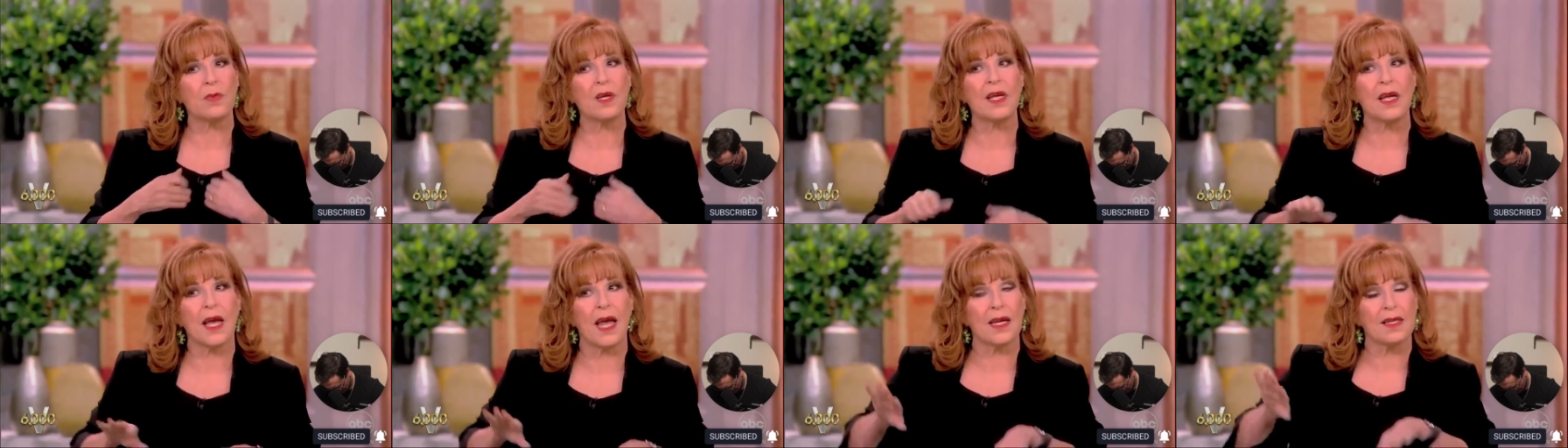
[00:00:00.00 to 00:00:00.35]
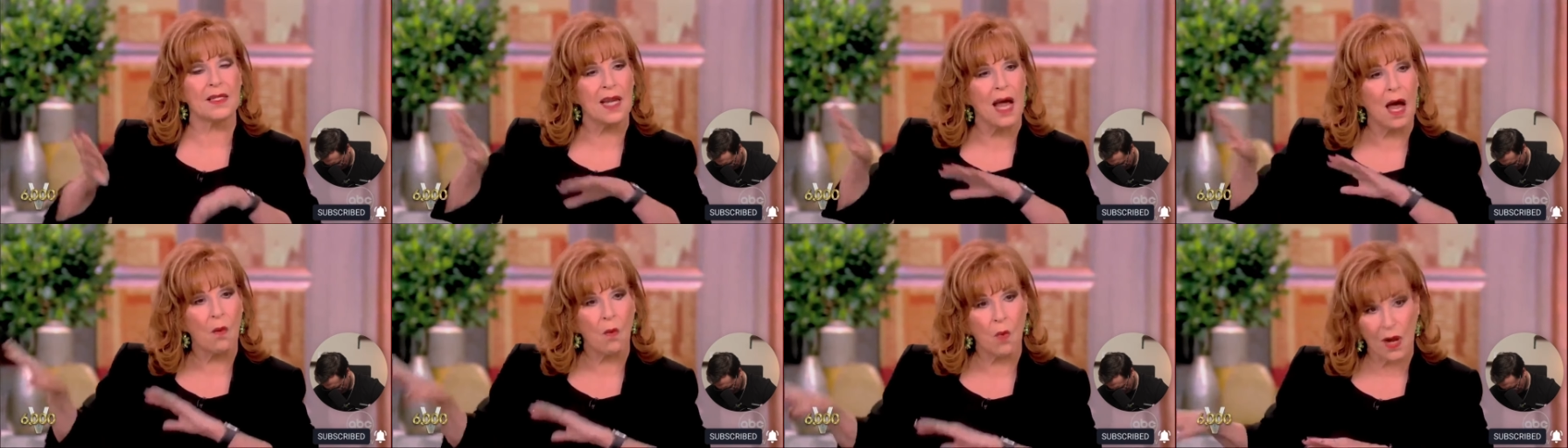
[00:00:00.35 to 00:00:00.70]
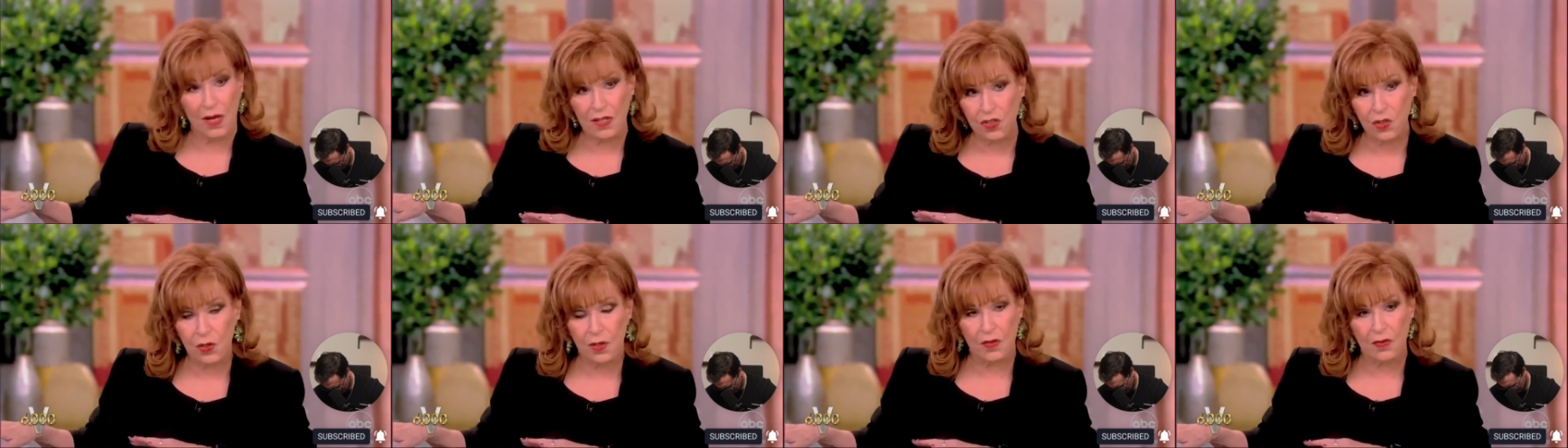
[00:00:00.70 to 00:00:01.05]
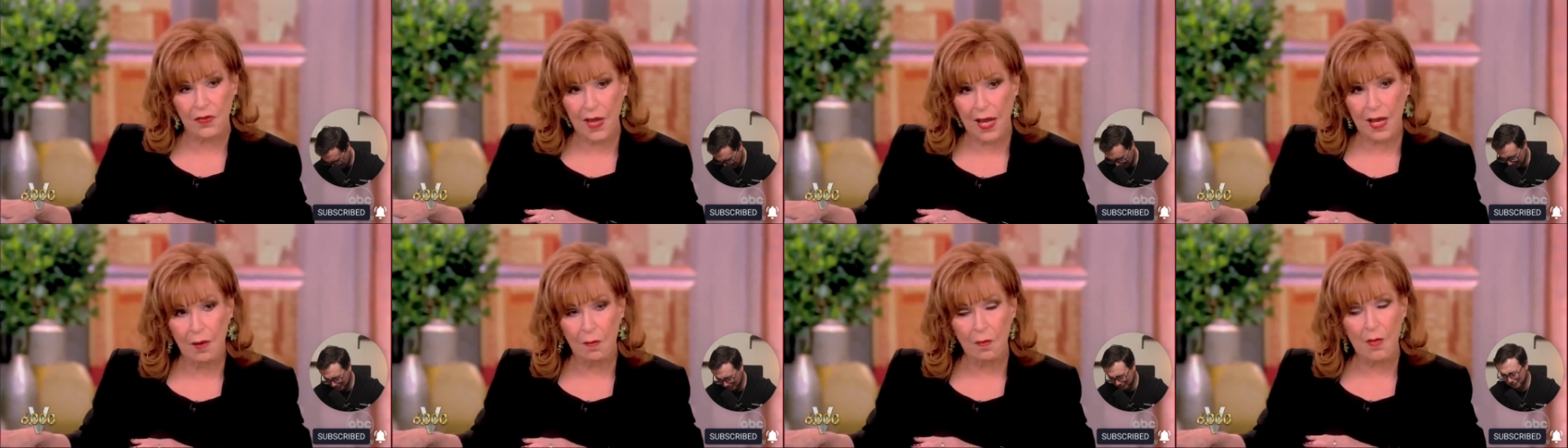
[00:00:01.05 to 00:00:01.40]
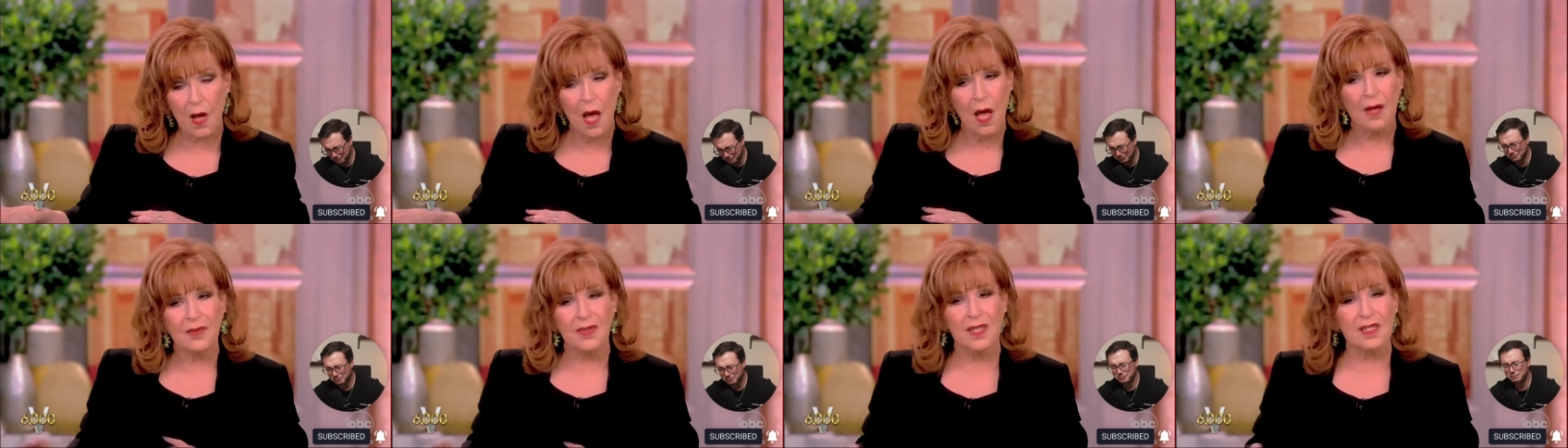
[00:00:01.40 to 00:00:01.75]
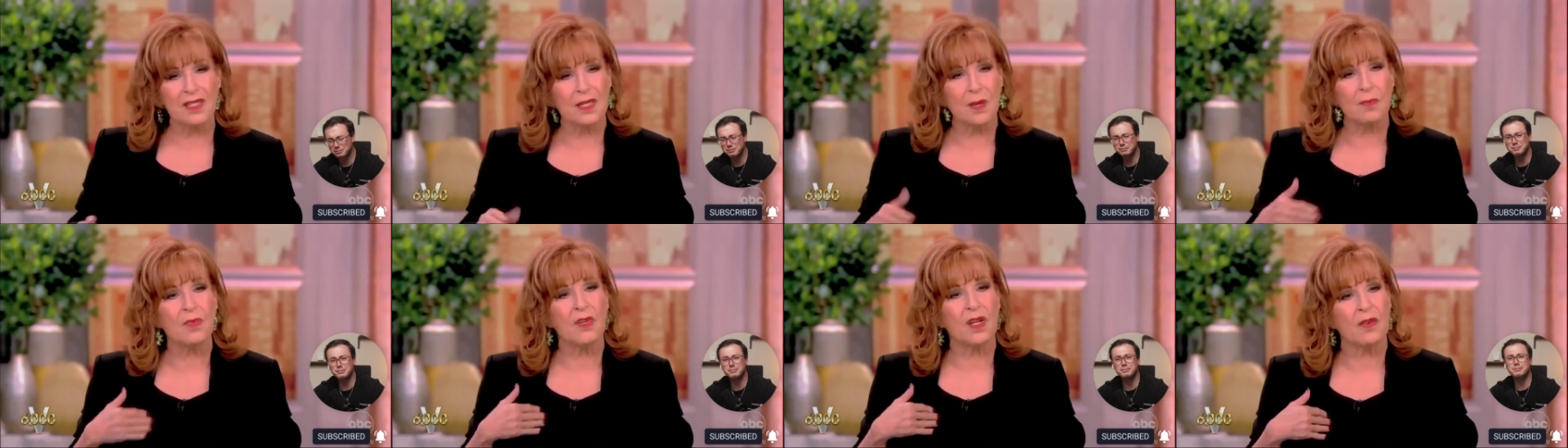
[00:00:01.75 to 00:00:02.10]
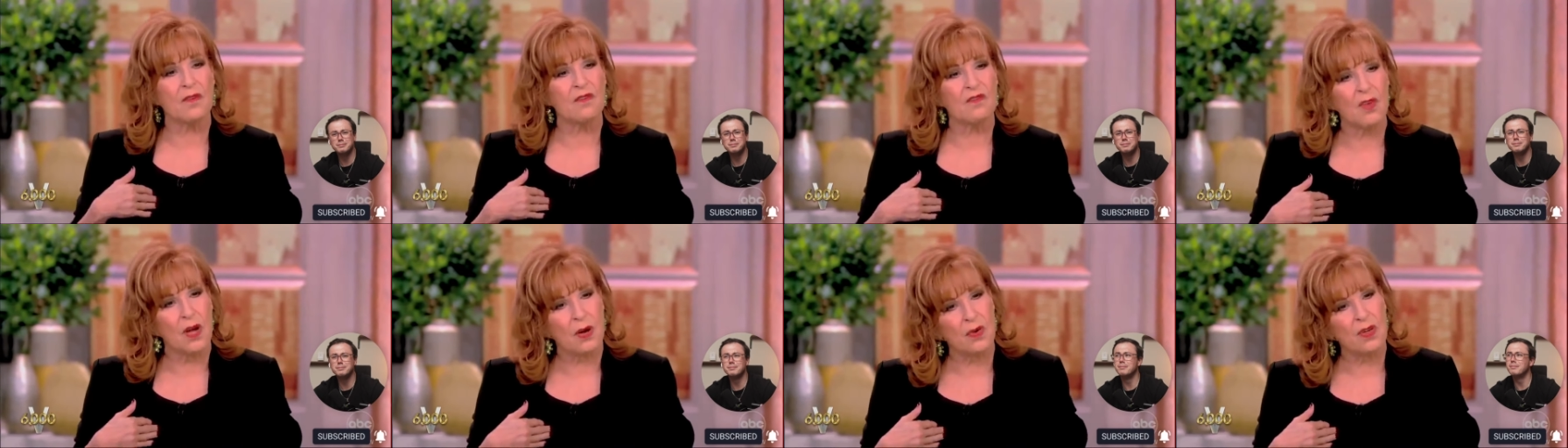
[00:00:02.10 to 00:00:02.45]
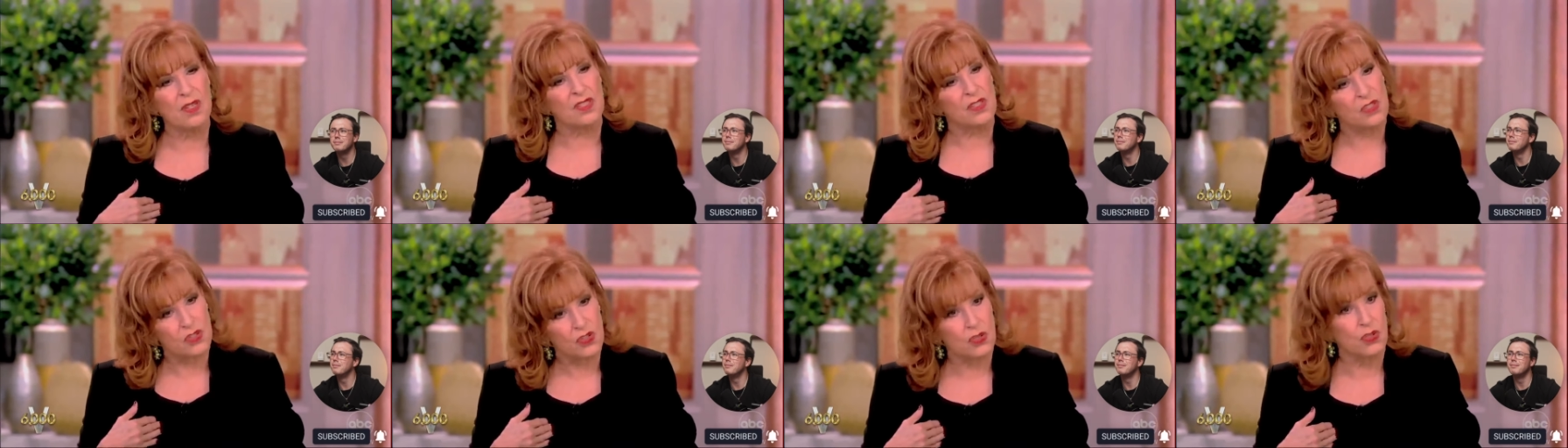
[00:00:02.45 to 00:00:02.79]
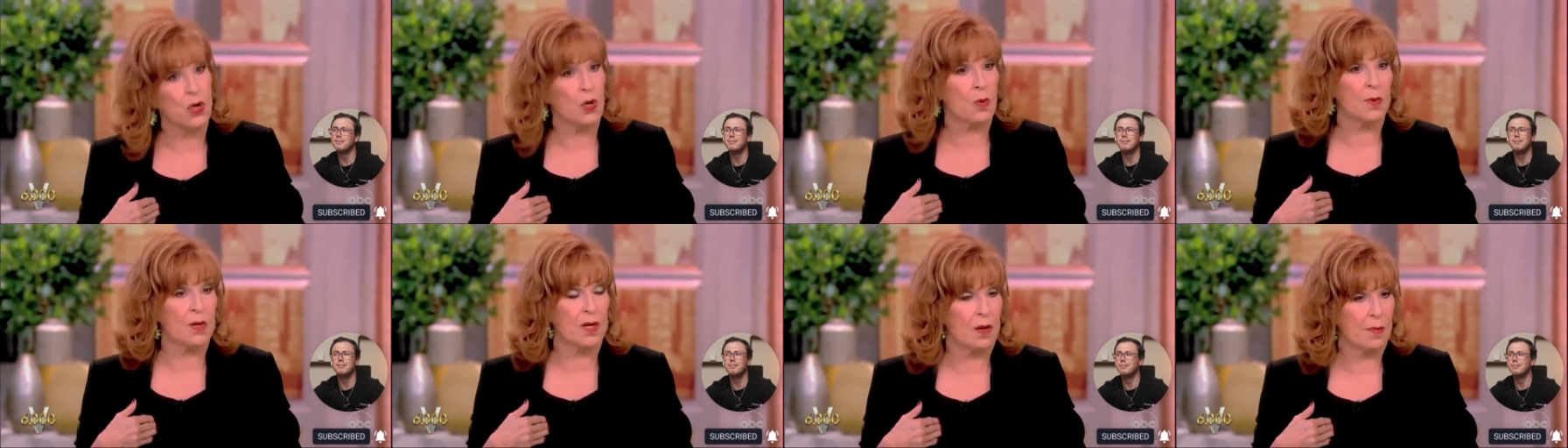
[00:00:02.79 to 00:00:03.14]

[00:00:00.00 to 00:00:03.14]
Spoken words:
me and not watching them. There's something very disturbing